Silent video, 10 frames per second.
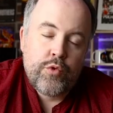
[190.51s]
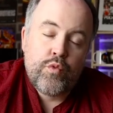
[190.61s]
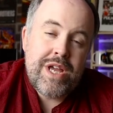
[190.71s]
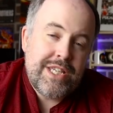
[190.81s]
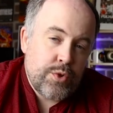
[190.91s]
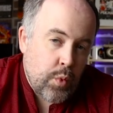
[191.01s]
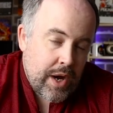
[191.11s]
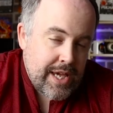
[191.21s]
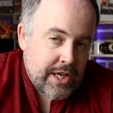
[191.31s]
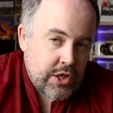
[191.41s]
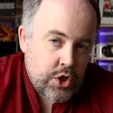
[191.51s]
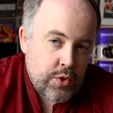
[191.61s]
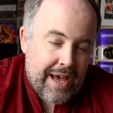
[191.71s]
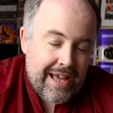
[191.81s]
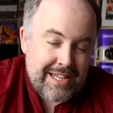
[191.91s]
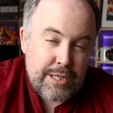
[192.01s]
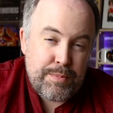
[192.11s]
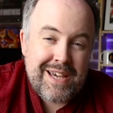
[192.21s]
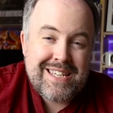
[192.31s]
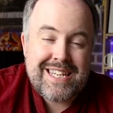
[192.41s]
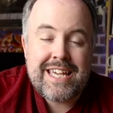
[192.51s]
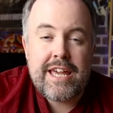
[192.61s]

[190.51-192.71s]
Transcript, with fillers: The reason why you can do that is because it